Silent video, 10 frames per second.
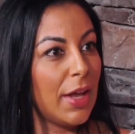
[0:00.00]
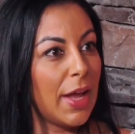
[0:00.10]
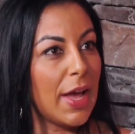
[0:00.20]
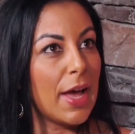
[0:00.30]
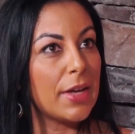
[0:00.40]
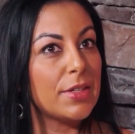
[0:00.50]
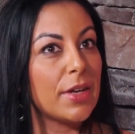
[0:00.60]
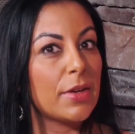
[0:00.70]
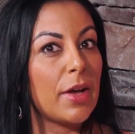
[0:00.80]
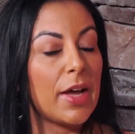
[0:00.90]
And
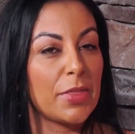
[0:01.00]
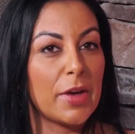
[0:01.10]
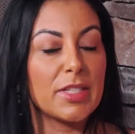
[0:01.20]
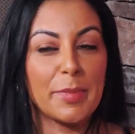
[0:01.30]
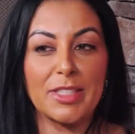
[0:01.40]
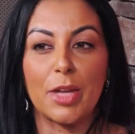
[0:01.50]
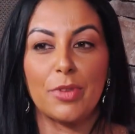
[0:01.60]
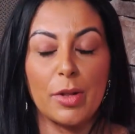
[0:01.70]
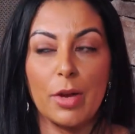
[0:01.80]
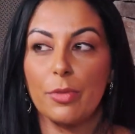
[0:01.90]
I thought to myself,
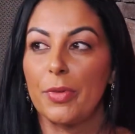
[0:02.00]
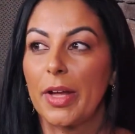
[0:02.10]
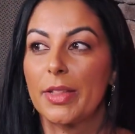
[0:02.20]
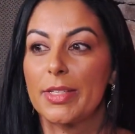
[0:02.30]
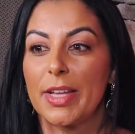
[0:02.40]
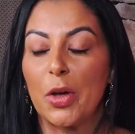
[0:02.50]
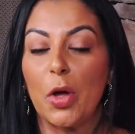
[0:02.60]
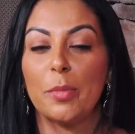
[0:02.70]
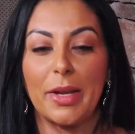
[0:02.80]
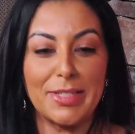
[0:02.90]
and I'll never forget this, I
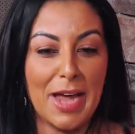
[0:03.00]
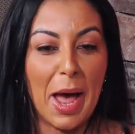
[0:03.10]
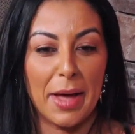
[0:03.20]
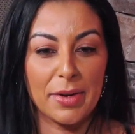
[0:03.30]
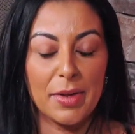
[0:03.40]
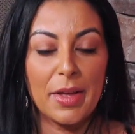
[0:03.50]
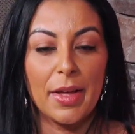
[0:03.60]
called my dad,